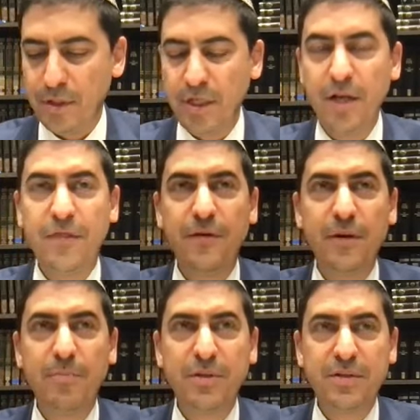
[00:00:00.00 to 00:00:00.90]
You need
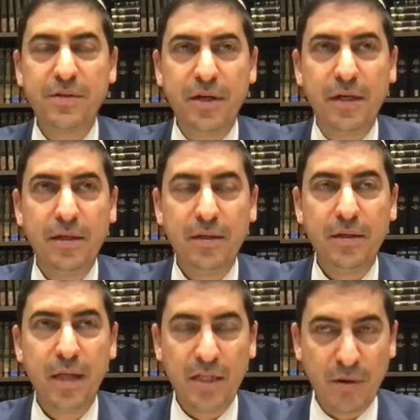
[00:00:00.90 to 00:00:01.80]
thirty plus thirty.
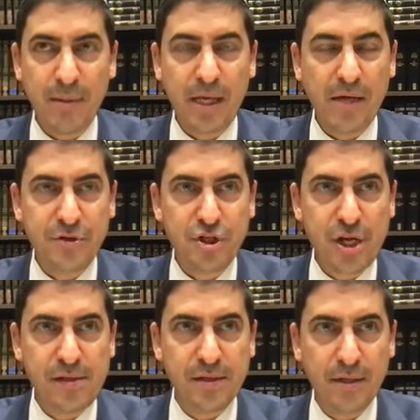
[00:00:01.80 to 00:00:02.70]
That's probably the other
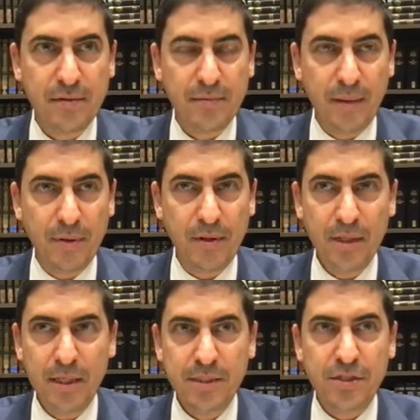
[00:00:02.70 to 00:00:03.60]
Shita.
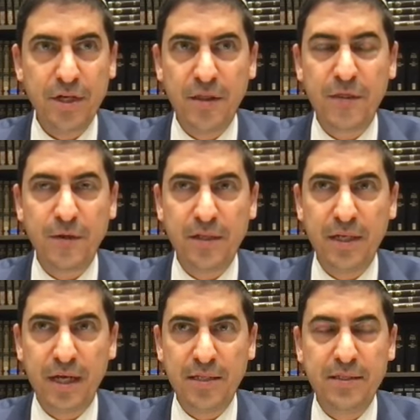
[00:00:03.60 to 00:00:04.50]
Remember, it says you need thirty
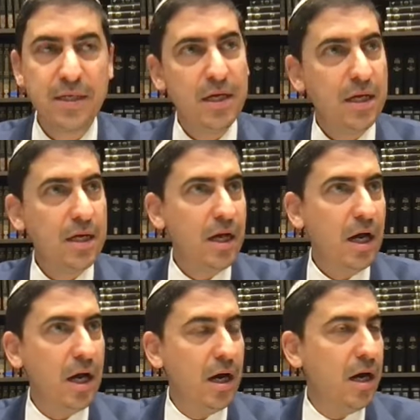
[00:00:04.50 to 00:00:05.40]
days
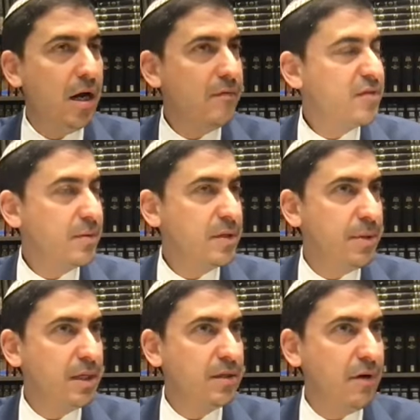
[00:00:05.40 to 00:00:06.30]
uh, something to
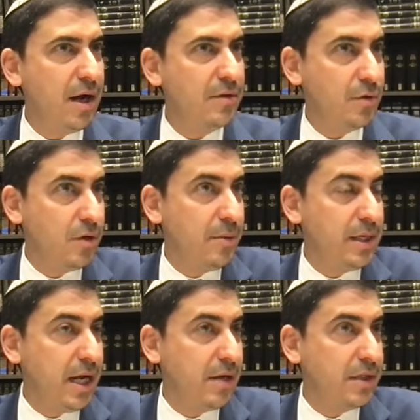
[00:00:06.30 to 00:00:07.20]
be in the ground in order to be
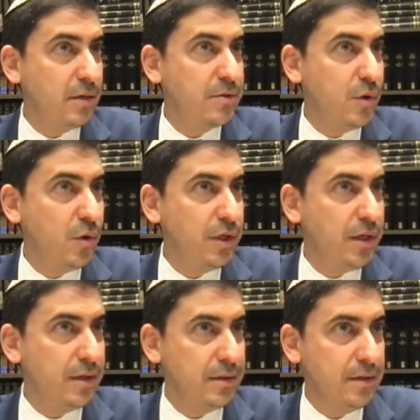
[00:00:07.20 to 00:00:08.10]
accounted like it was a whole
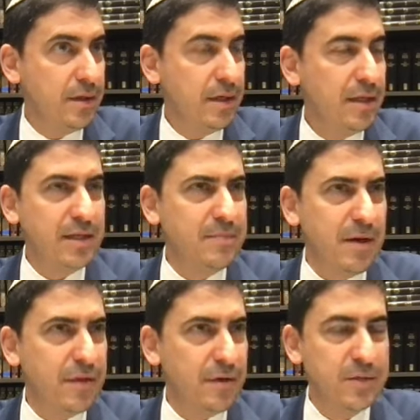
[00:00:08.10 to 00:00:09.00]
year. It doesn't
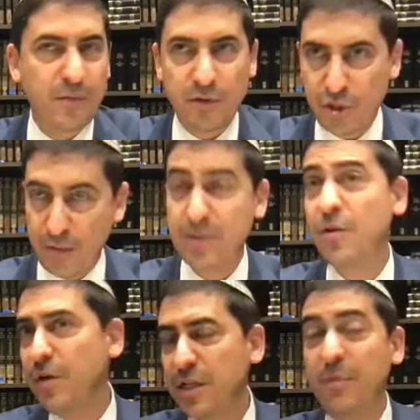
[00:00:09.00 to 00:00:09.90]
mean thirty days before Rosh Hashanah. I mean
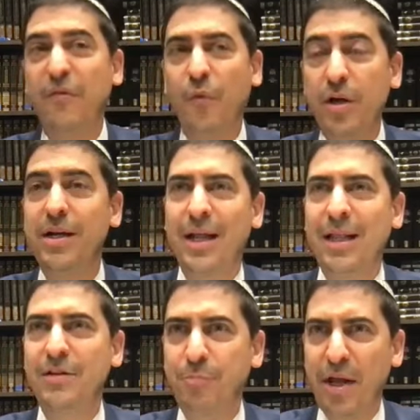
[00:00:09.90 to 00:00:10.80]
thirty days before you're not
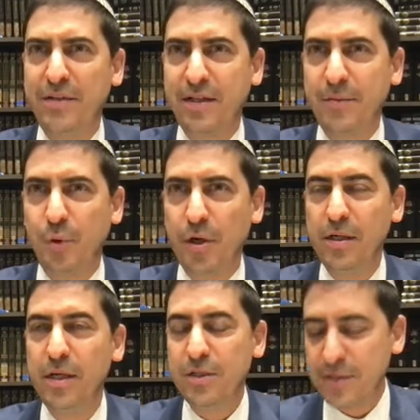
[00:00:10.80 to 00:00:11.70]
allowed to plant
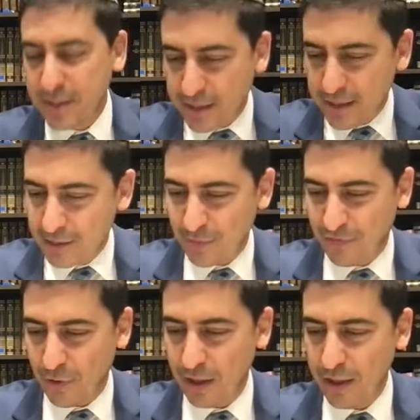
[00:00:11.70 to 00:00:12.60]
anymore. So sixty days
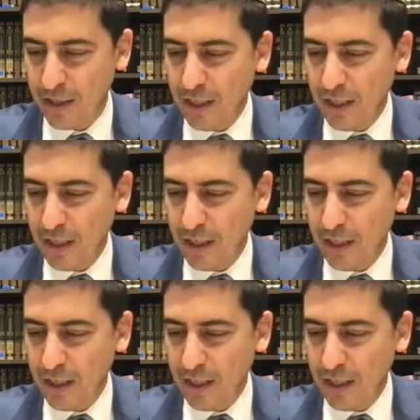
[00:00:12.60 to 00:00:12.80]
before.